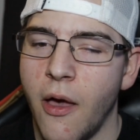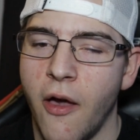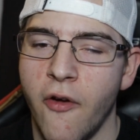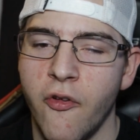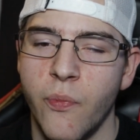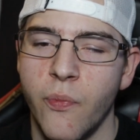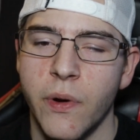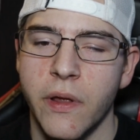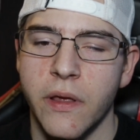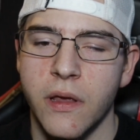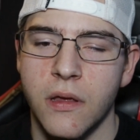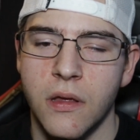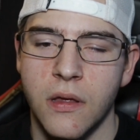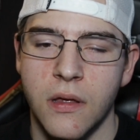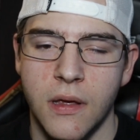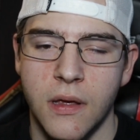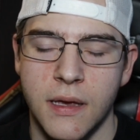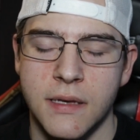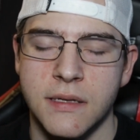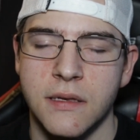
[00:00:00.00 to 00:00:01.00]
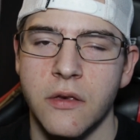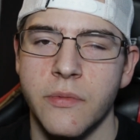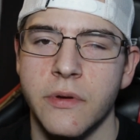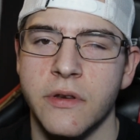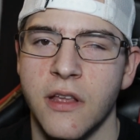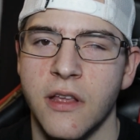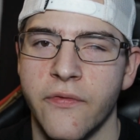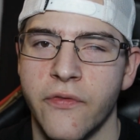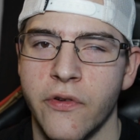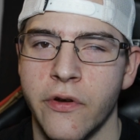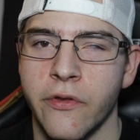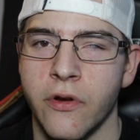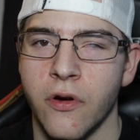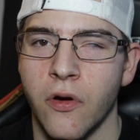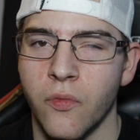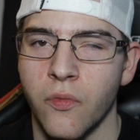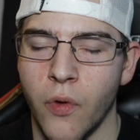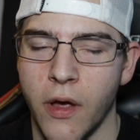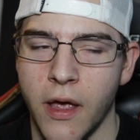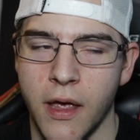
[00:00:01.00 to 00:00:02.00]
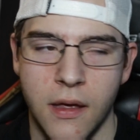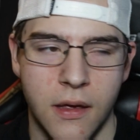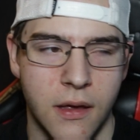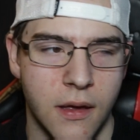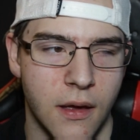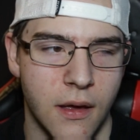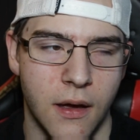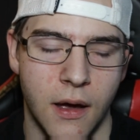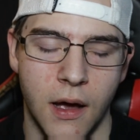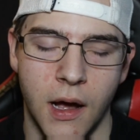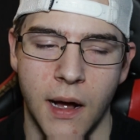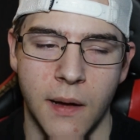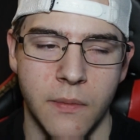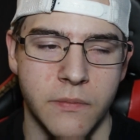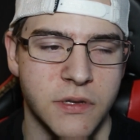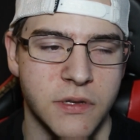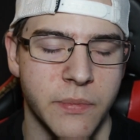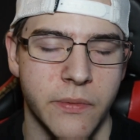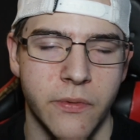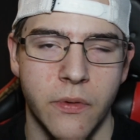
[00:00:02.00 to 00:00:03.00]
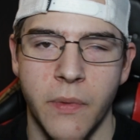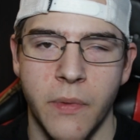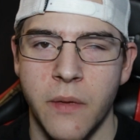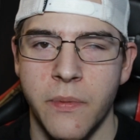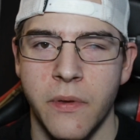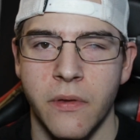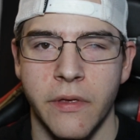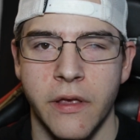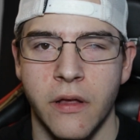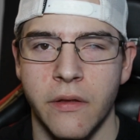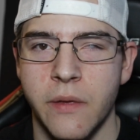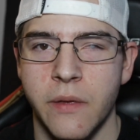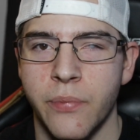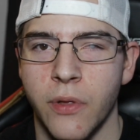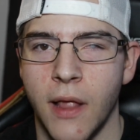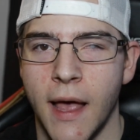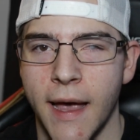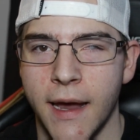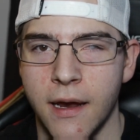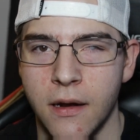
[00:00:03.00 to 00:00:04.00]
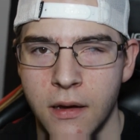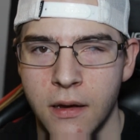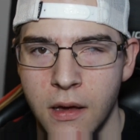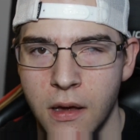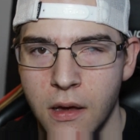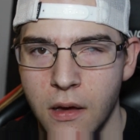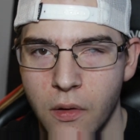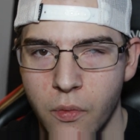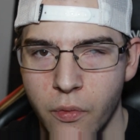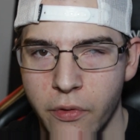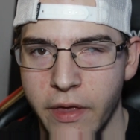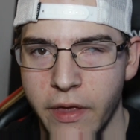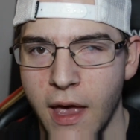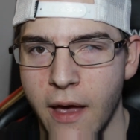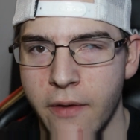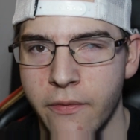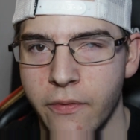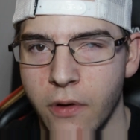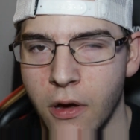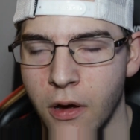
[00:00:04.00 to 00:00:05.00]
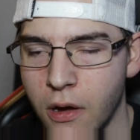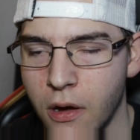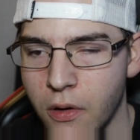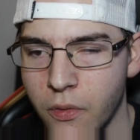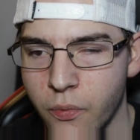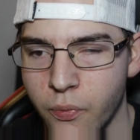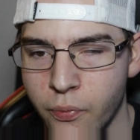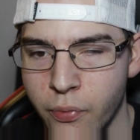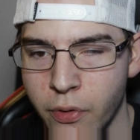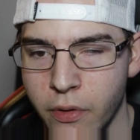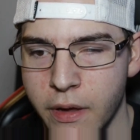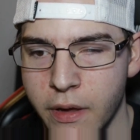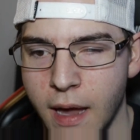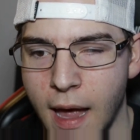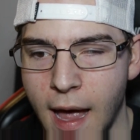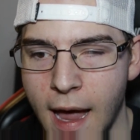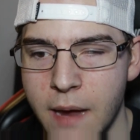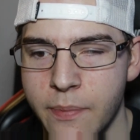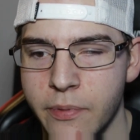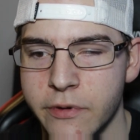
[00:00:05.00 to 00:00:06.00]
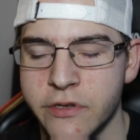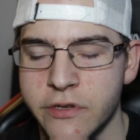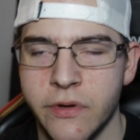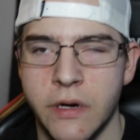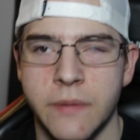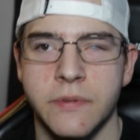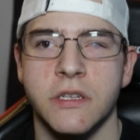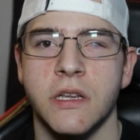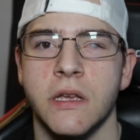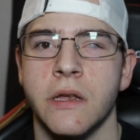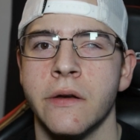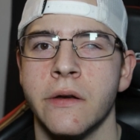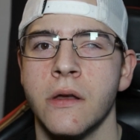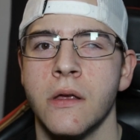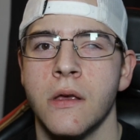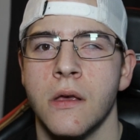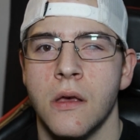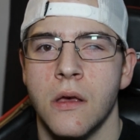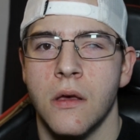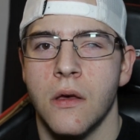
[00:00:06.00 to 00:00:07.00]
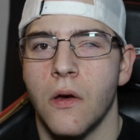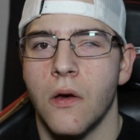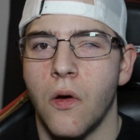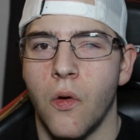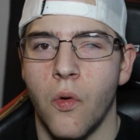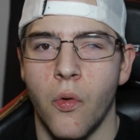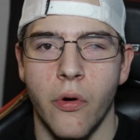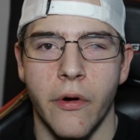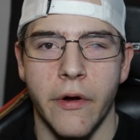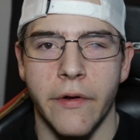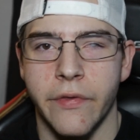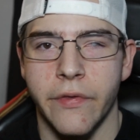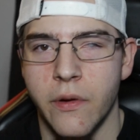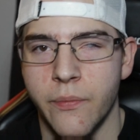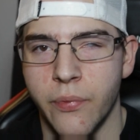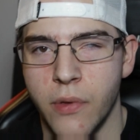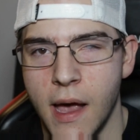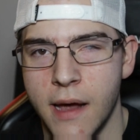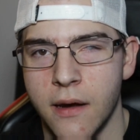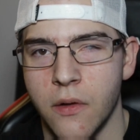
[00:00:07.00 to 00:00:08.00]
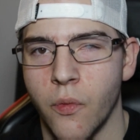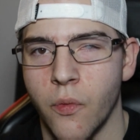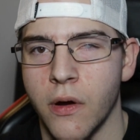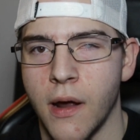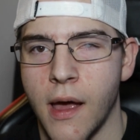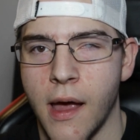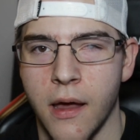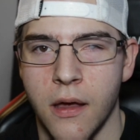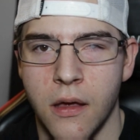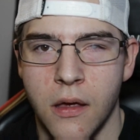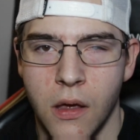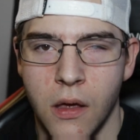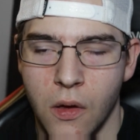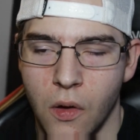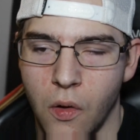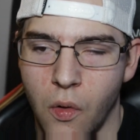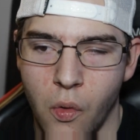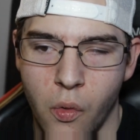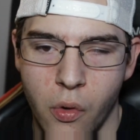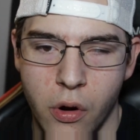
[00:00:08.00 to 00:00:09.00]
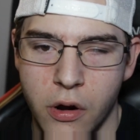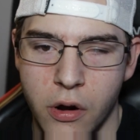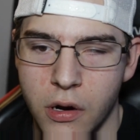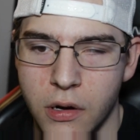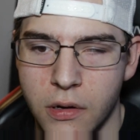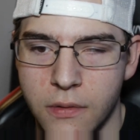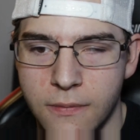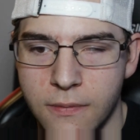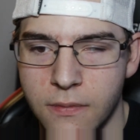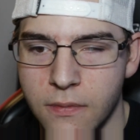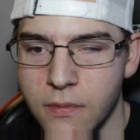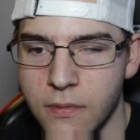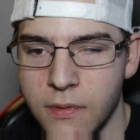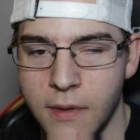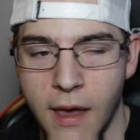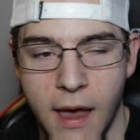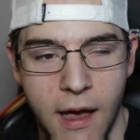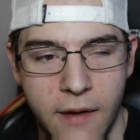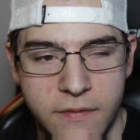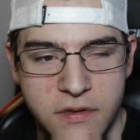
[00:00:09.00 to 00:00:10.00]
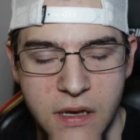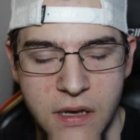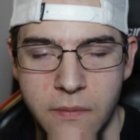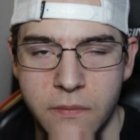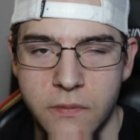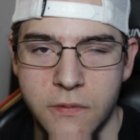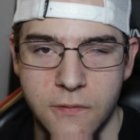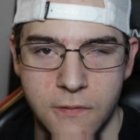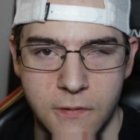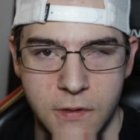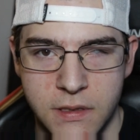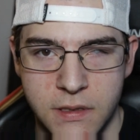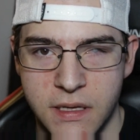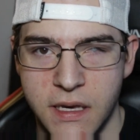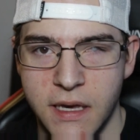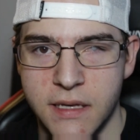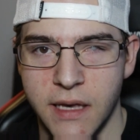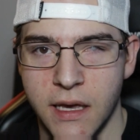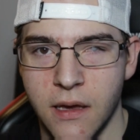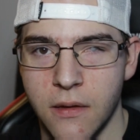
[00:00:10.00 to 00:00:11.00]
Everybody is a little bit different in their own way. Some people may be legally blind, or they have a really high prescription, or they're blind in one eye, or they have some disease.